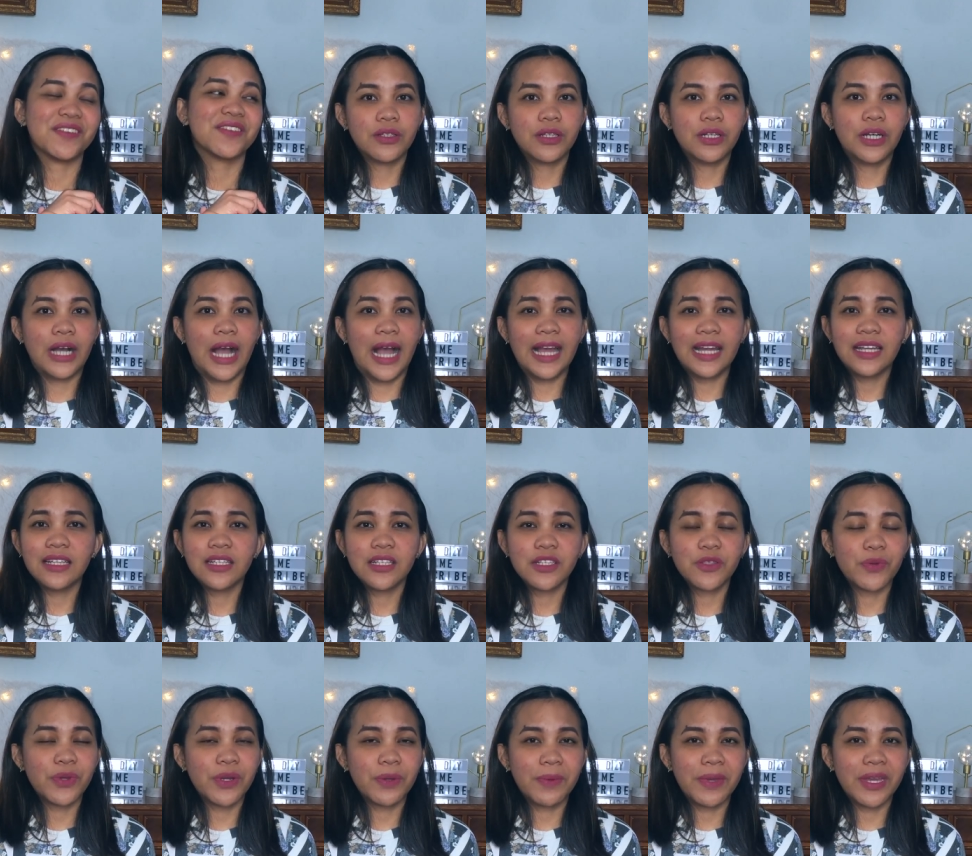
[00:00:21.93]
So I
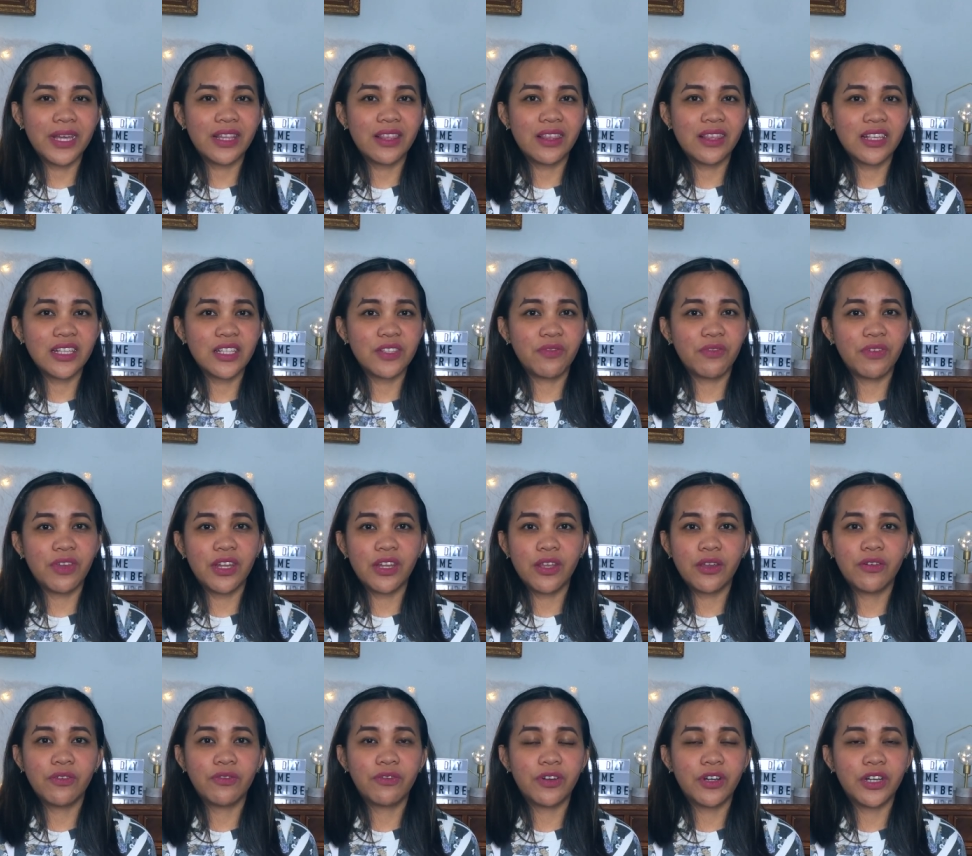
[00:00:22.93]
just want to make this
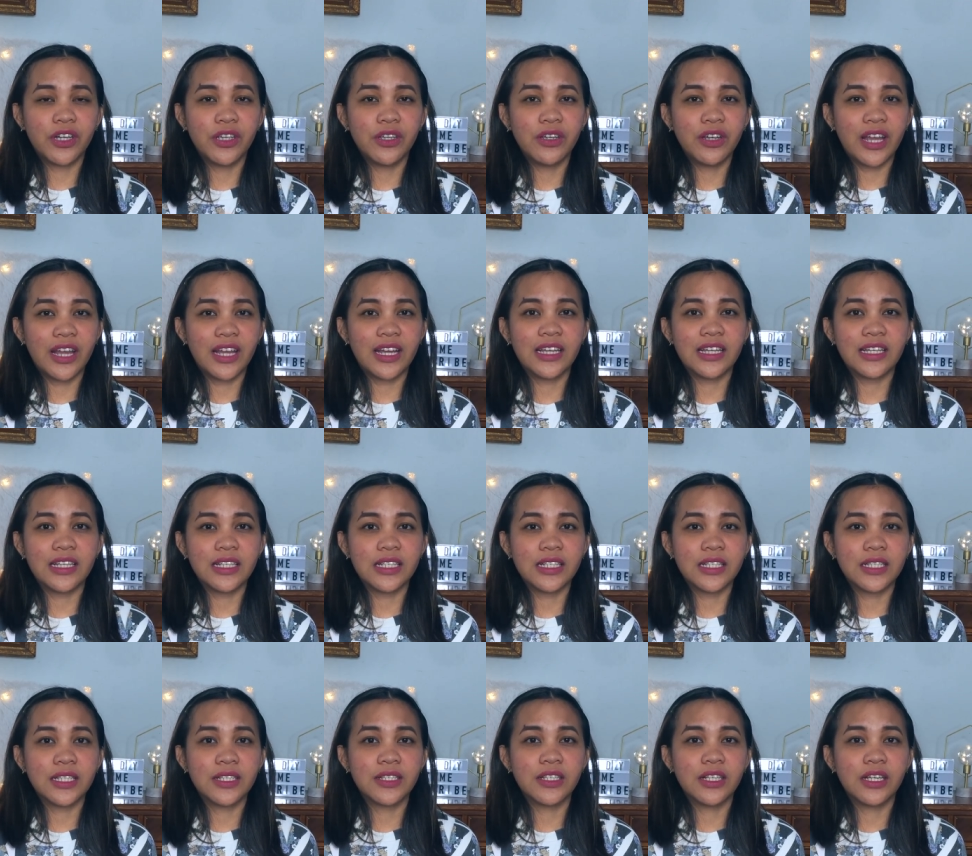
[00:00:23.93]
video for you
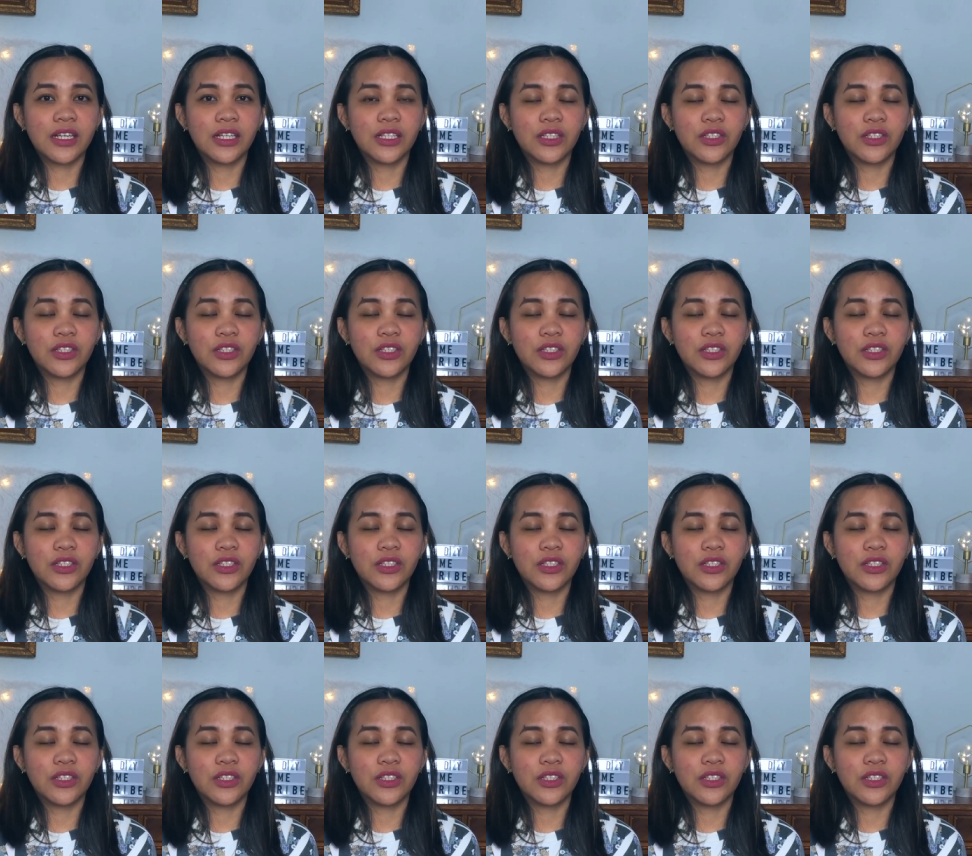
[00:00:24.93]
guys